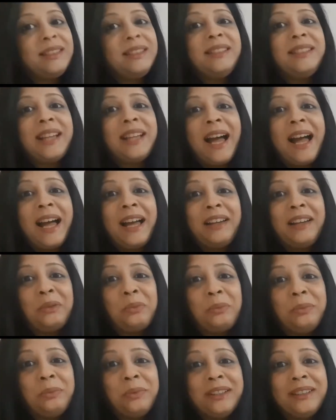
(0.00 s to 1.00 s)
dad
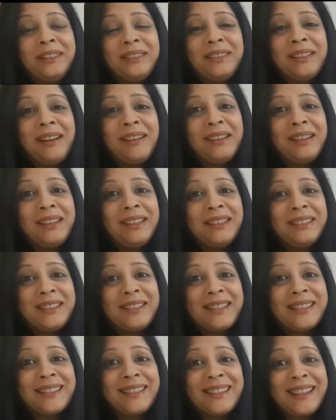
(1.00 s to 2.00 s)
with the
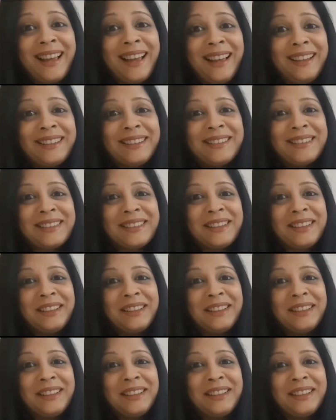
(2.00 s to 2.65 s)
sand.